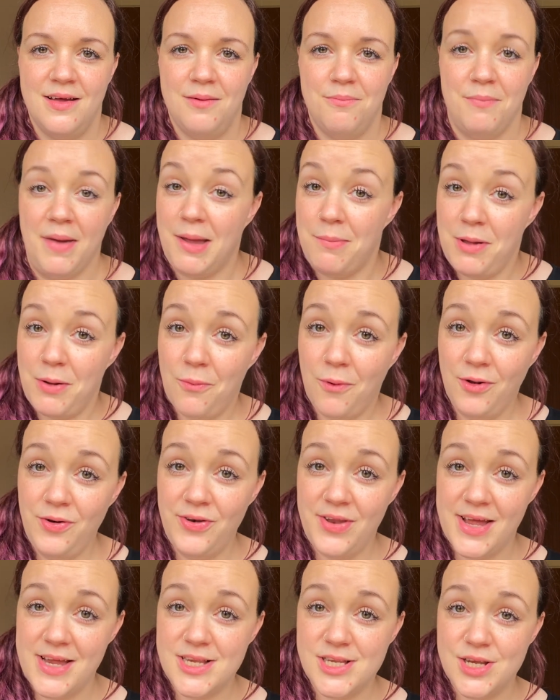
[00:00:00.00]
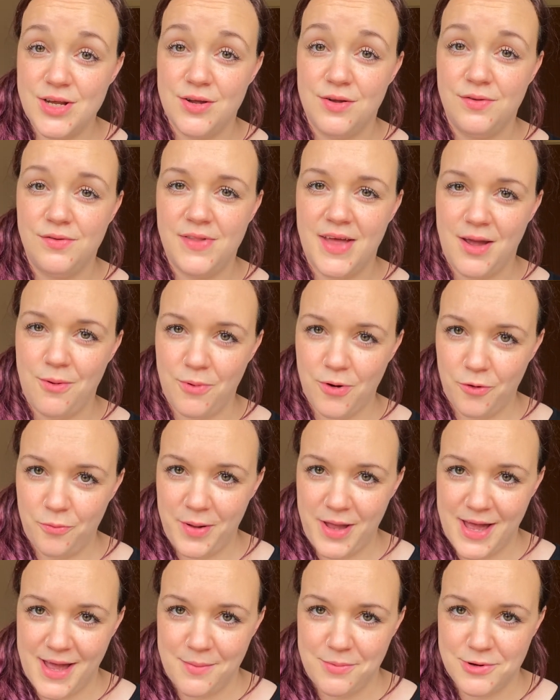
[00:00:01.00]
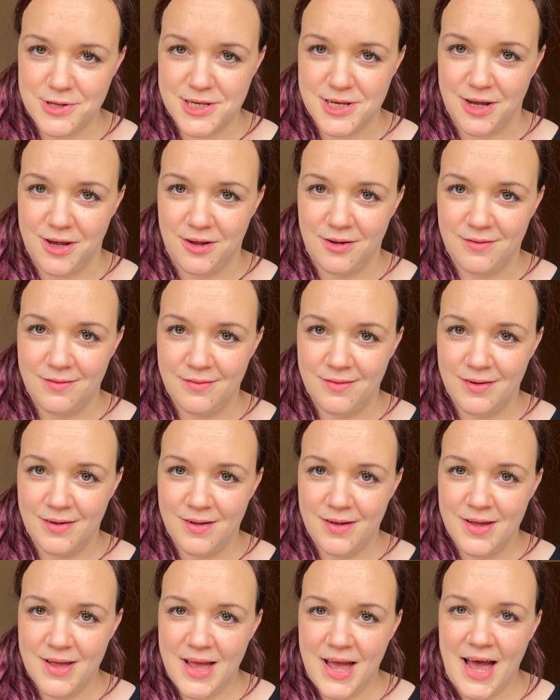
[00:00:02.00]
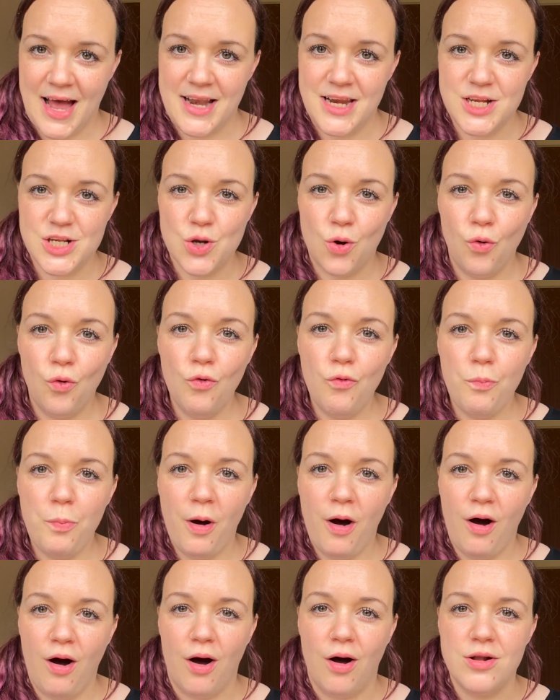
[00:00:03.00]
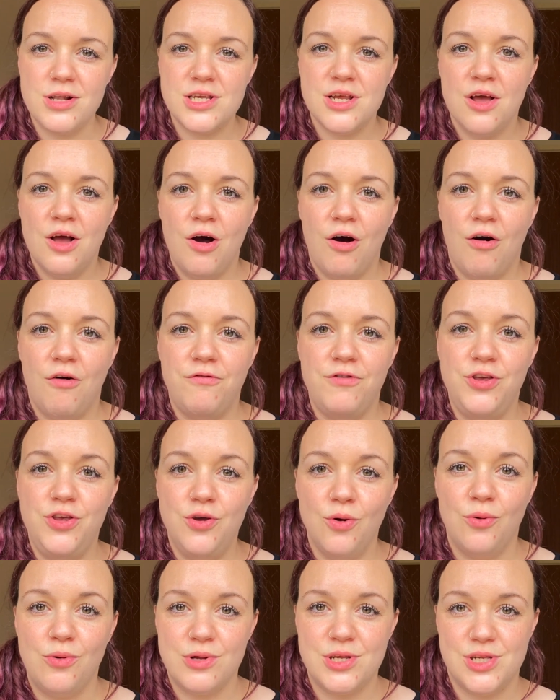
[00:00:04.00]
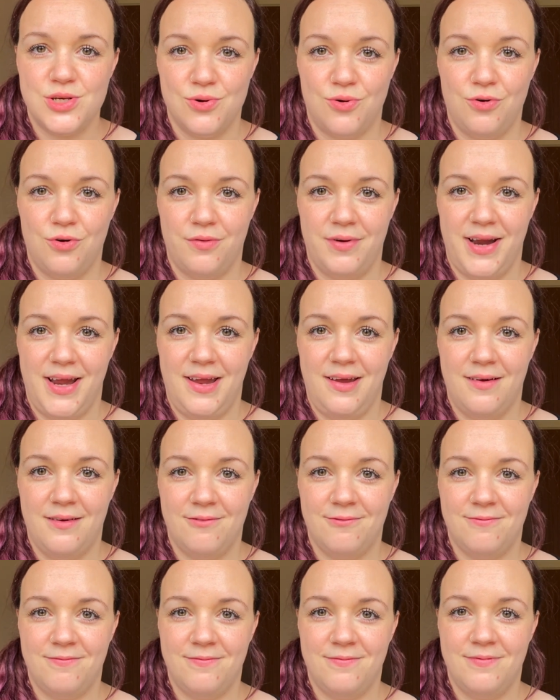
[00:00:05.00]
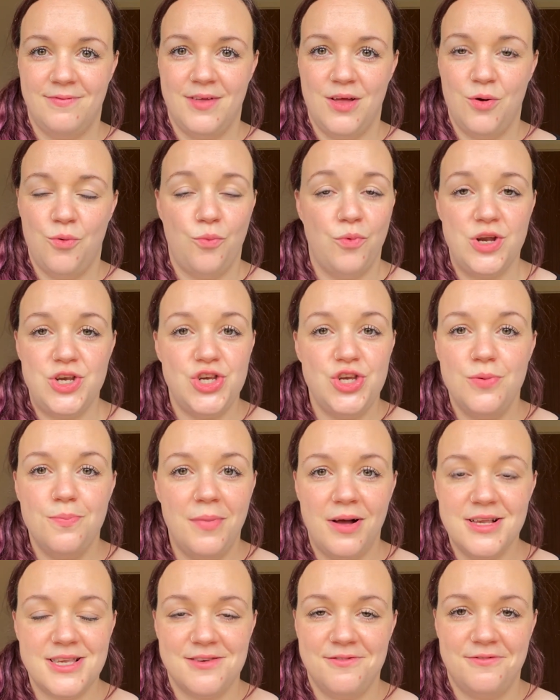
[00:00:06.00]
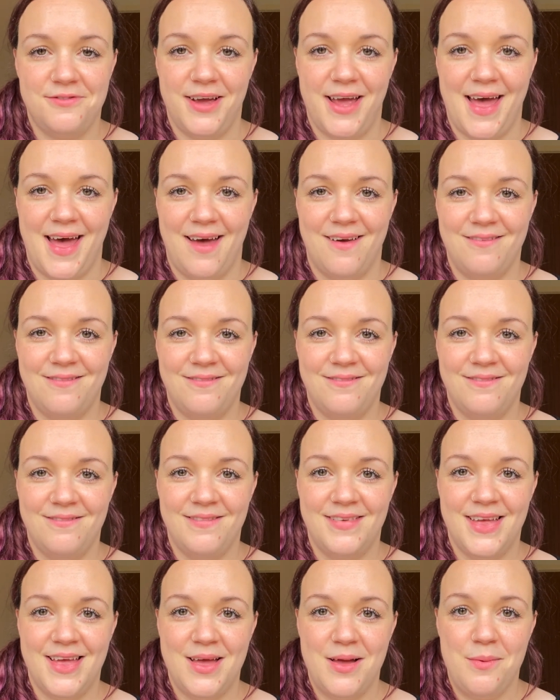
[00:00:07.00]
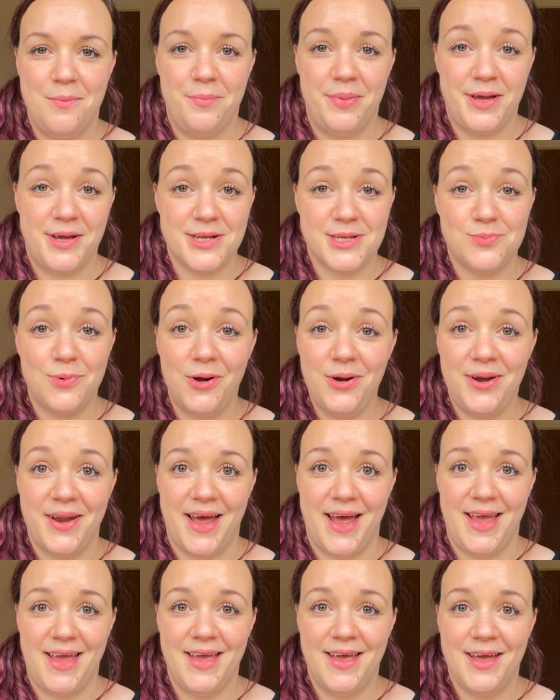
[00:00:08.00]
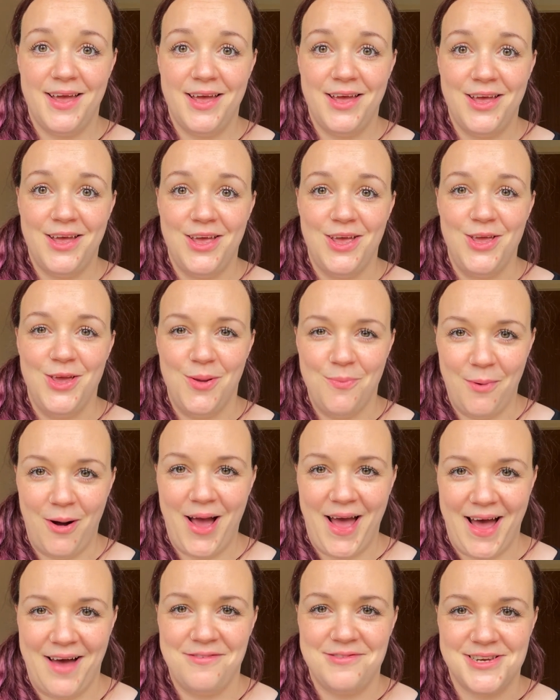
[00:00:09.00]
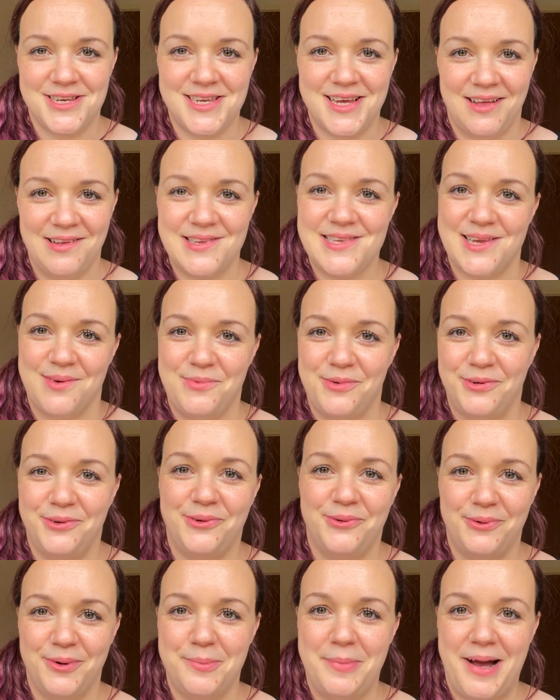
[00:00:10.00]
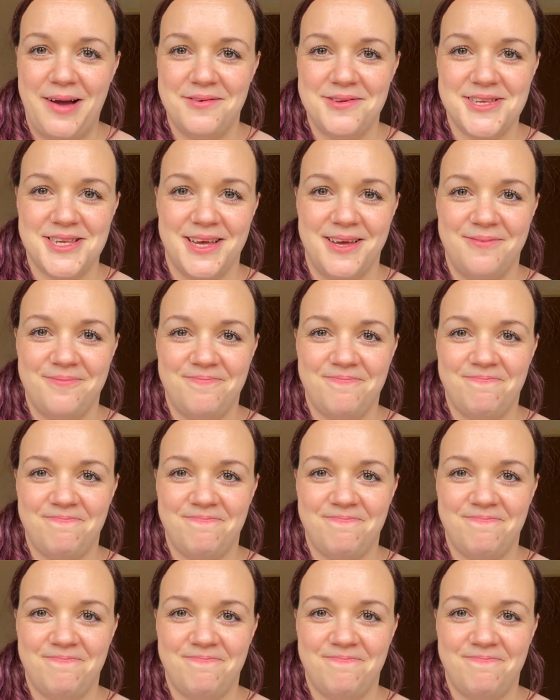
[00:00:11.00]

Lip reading: Maybe one day soon they will be able to. And it's all part of your story, which you mustn't forget, because one day you might have to tell someone all about it.